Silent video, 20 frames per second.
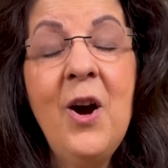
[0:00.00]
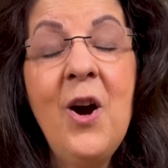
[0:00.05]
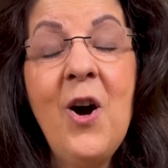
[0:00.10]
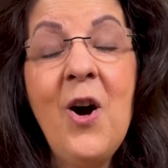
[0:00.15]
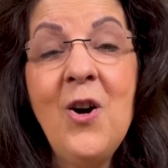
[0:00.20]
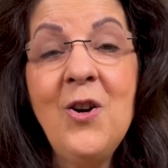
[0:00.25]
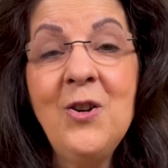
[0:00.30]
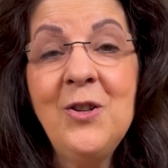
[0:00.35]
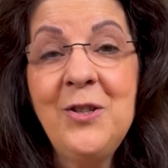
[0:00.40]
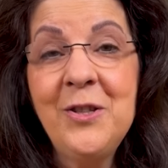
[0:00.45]

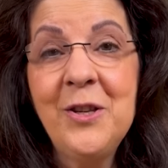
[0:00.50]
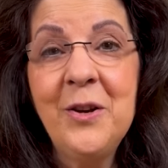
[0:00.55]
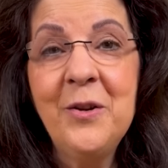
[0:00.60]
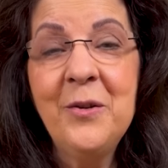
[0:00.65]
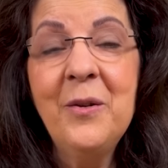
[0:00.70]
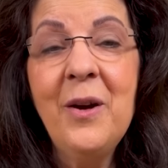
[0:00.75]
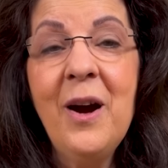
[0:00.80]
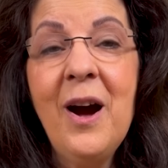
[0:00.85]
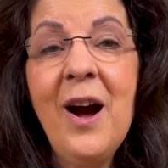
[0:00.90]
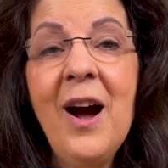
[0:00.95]

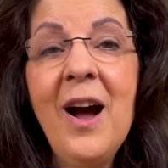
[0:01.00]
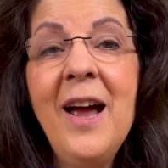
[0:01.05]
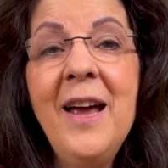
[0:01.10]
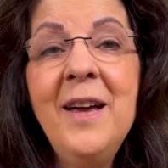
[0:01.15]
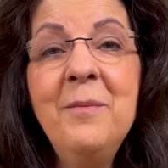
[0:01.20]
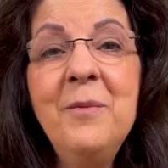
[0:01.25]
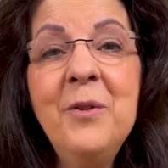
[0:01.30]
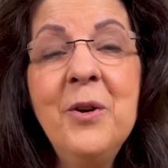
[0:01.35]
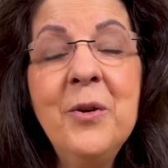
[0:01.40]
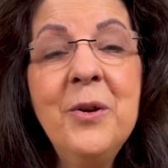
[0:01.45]
Also, I
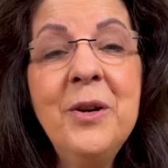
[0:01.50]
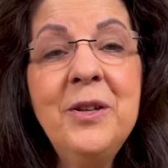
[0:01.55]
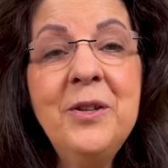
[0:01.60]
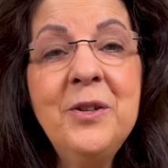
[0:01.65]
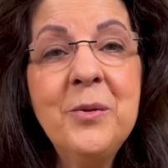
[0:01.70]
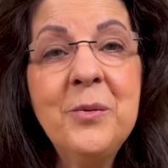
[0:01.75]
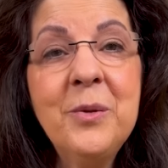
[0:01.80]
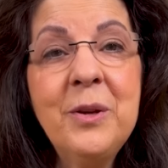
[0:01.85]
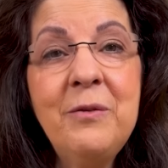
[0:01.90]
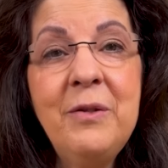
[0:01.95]
am going
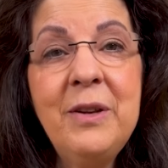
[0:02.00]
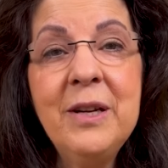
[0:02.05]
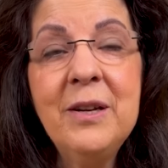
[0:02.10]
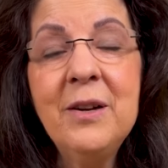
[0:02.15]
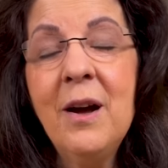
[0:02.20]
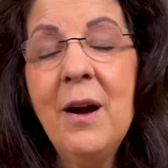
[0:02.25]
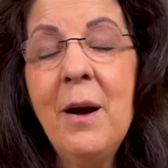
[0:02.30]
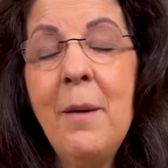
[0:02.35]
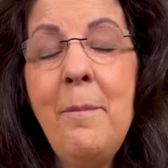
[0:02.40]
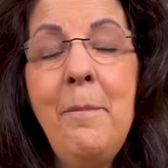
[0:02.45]
to
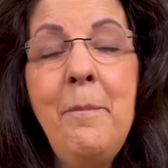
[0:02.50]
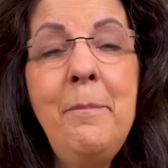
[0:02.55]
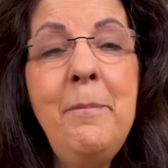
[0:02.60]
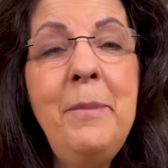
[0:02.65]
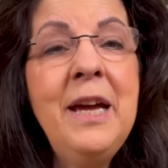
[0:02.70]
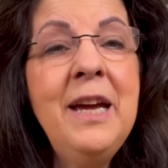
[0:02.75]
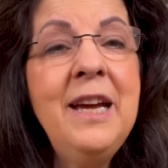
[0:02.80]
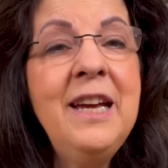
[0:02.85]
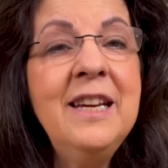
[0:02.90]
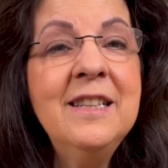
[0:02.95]
reveal a
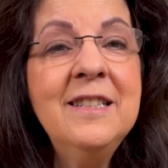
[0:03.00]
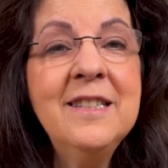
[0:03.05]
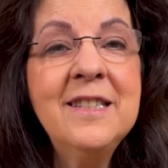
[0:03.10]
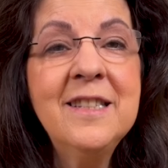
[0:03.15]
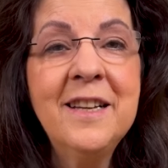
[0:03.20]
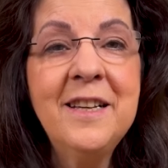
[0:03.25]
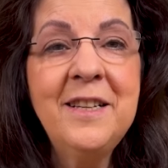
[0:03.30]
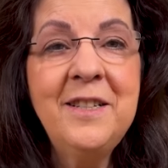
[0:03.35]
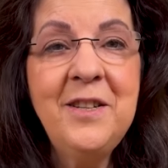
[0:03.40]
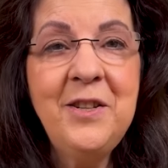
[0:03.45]
big
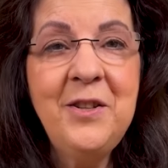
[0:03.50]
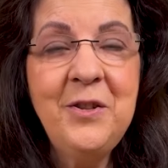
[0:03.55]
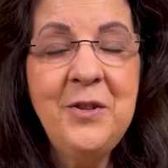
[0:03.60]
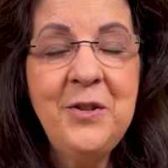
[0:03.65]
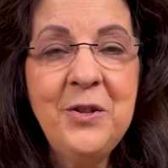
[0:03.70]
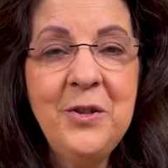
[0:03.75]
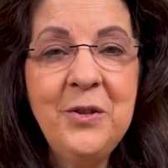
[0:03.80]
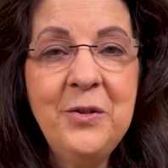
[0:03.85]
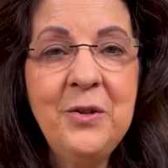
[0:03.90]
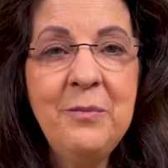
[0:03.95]
insight to you
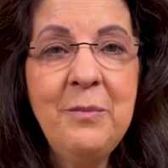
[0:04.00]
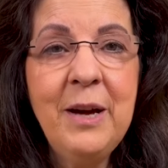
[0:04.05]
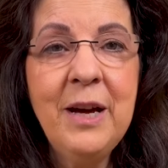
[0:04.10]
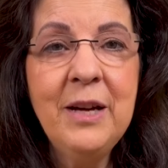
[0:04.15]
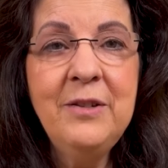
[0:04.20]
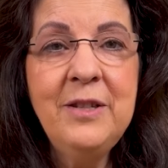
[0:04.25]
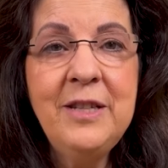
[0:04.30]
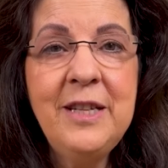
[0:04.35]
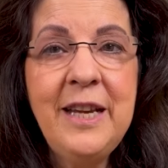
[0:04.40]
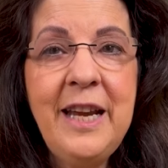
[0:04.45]
soon
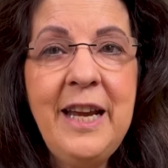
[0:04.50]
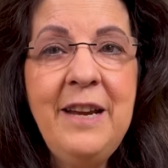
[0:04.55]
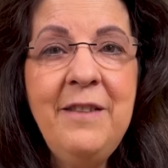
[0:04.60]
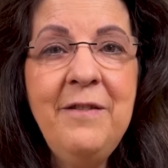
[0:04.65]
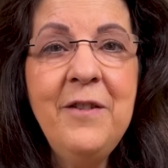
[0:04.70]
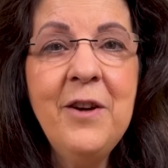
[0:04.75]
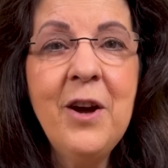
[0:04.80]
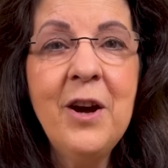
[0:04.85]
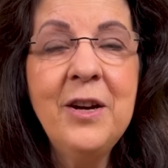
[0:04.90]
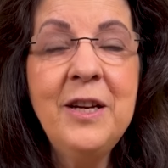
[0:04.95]
about
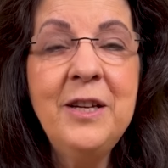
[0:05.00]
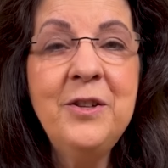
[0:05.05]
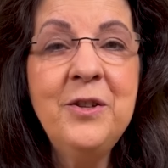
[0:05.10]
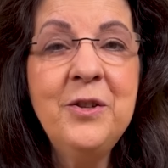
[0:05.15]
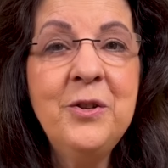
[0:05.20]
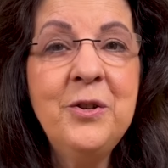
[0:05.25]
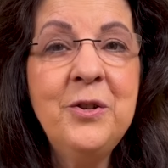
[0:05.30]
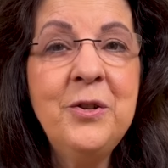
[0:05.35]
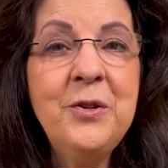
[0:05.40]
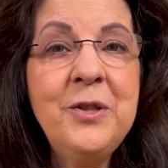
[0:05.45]
Dave not
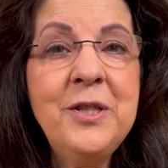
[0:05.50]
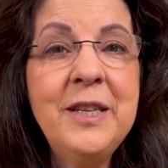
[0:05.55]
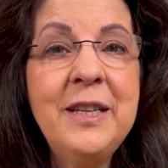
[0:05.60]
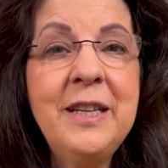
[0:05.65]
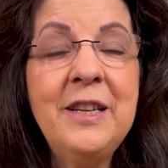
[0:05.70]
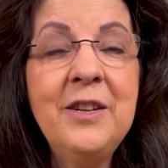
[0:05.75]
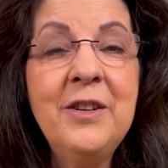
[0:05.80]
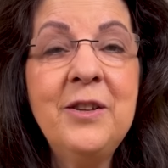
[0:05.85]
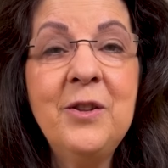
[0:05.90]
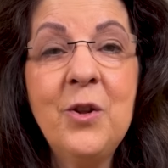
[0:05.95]

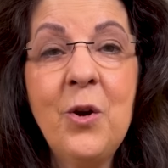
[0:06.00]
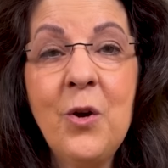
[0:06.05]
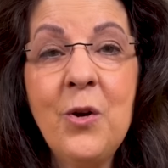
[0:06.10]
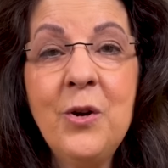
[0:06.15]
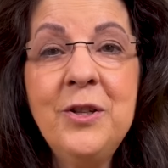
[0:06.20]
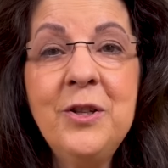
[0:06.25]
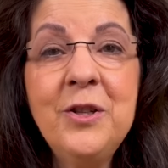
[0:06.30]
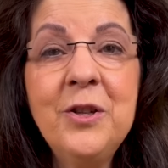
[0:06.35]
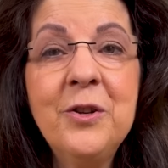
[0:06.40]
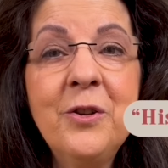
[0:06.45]
introducing
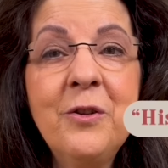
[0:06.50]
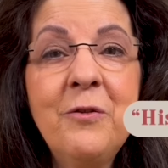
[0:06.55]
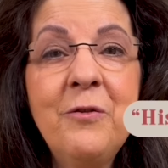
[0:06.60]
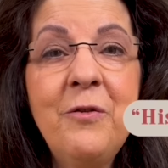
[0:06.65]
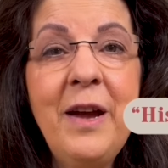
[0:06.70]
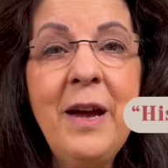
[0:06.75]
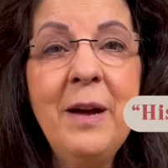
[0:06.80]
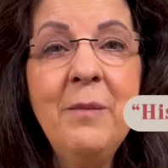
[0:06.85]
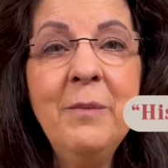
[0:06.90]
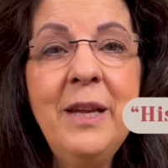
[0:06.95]
Lauren to her
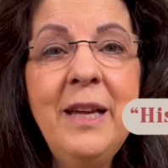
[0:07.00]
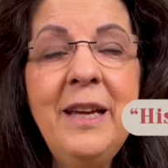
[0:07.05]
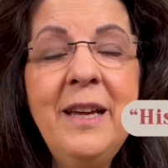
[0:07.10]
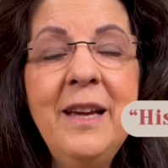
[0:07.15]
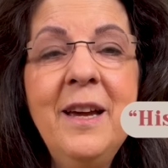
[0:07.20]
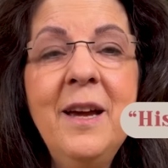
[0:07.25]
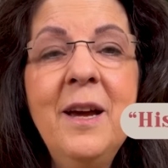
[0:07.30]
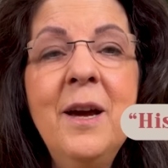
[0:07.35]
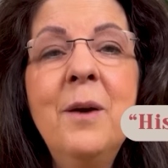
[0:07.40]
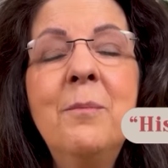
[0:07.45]
family,
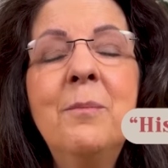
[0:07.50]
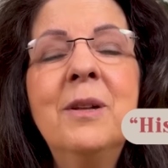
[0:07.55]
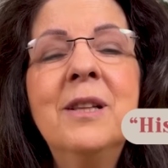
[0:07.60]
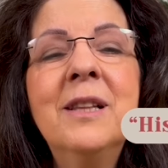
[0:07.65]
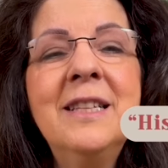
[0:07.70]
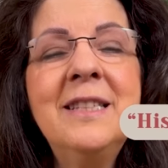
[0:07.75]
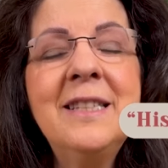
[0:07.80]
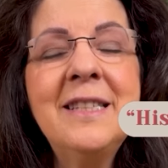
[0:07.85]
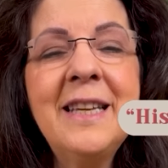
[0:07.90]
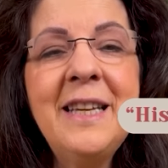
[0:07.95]
but
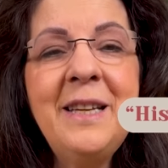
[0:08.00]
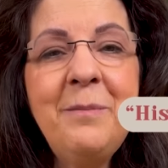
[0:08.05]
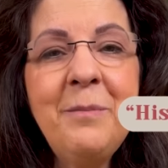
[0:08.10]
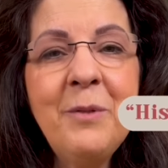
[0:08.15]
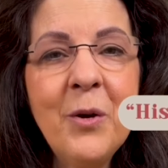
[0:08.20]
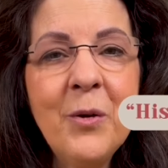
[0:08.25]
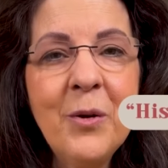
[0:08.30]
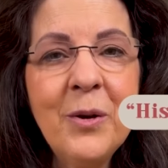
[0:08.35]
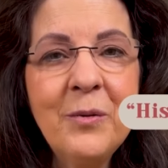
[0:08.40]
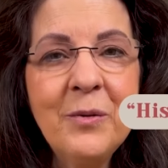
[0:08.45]
let's keep
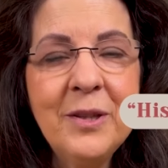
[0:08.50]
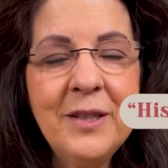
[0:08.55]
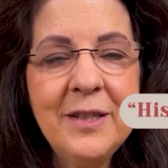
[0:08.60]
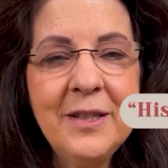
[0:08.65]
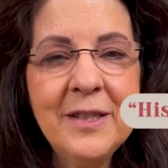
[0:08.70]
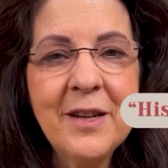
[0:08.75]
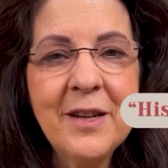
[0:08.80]
going with this